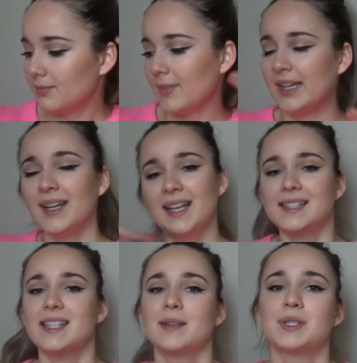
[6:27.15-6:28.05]
And
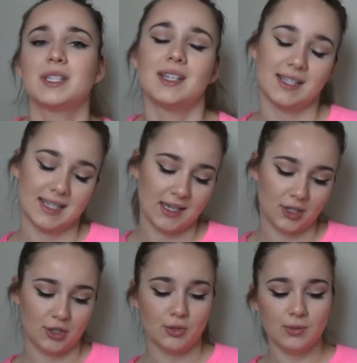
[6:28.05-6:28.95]
lastly, I'm just gonna take a
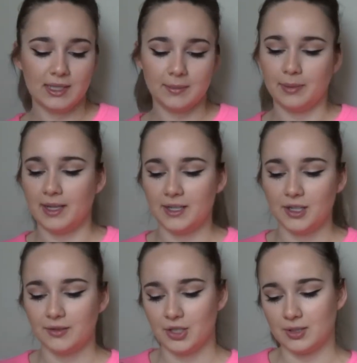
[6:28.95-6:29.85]
nude lip
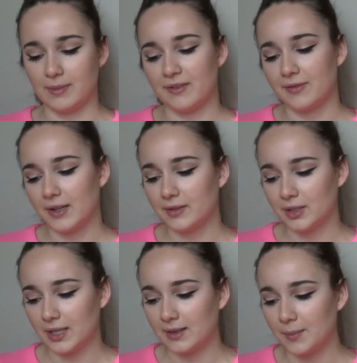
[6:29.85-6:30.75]
liner, which is my
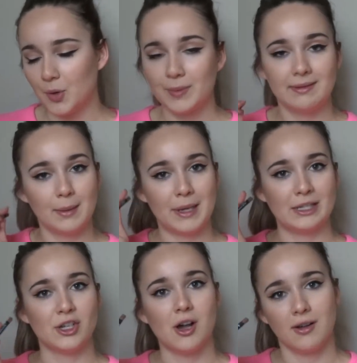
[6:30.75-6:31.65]
favorite at the moment that my
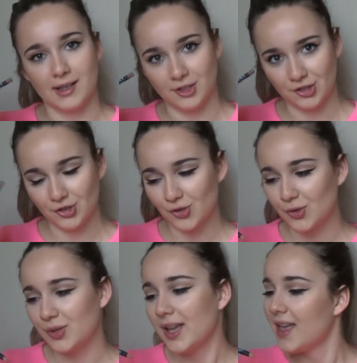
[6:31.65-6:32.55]
dog has
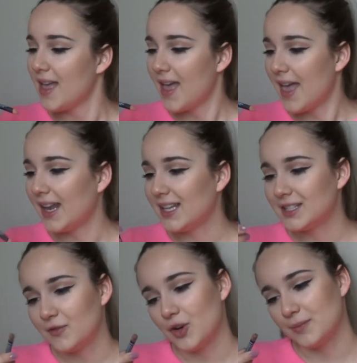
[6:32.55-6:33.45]
chewed, and it's
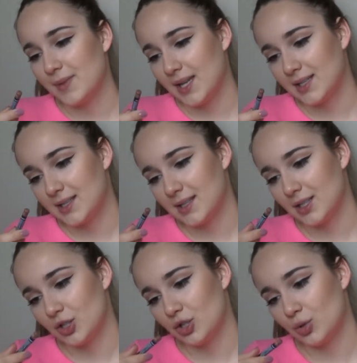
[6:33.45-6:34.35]
from NYX
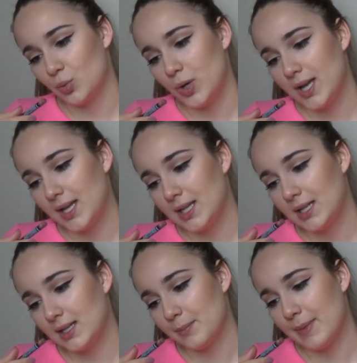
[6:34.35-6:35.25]

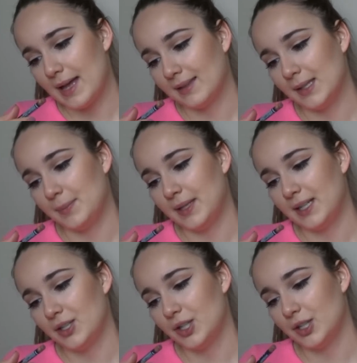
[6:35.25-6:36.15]
Suede Matte Lip
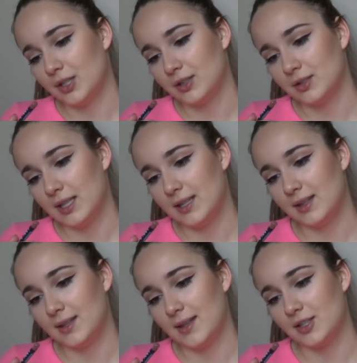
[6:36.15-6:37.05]
Liner
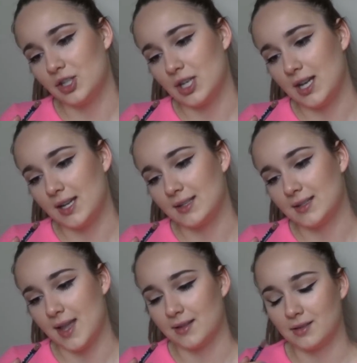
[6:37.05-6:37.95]
in the shade
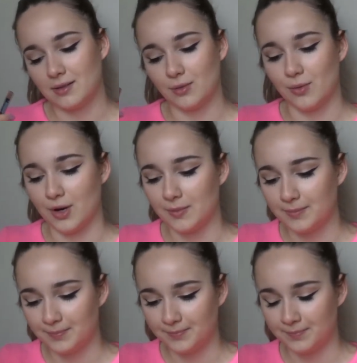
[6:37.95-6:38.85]
Sandstorm.
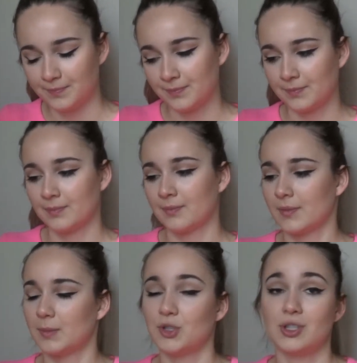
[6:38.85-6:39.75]

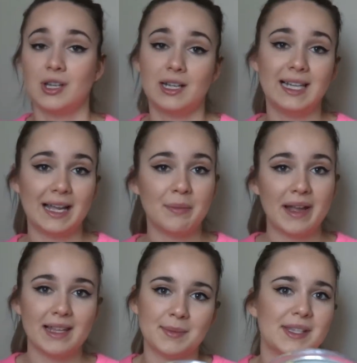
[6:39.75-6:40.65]
I'm just gonna line
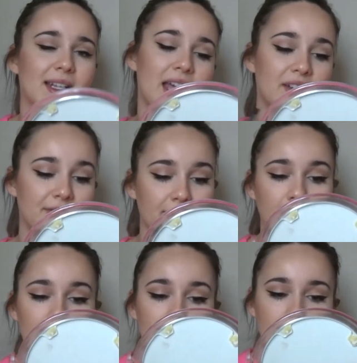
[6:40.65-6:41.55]
my lips and kind of fill
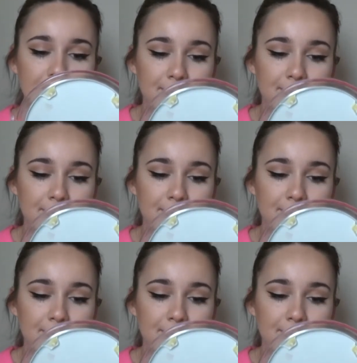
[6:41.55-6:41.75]
it in.